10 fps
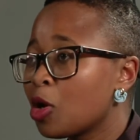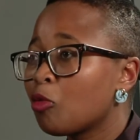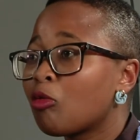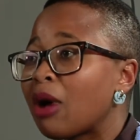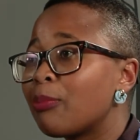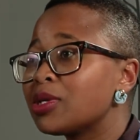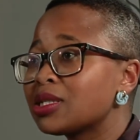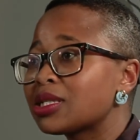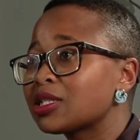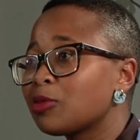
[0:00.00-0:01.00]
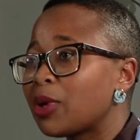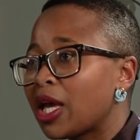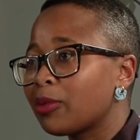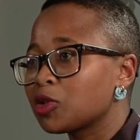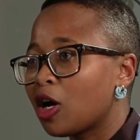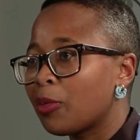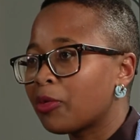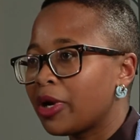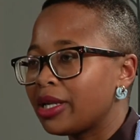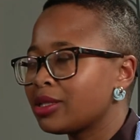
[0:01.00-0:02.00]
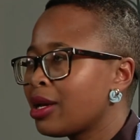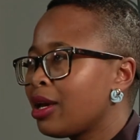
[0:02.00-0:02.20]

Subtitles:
Will my business still be able to operate?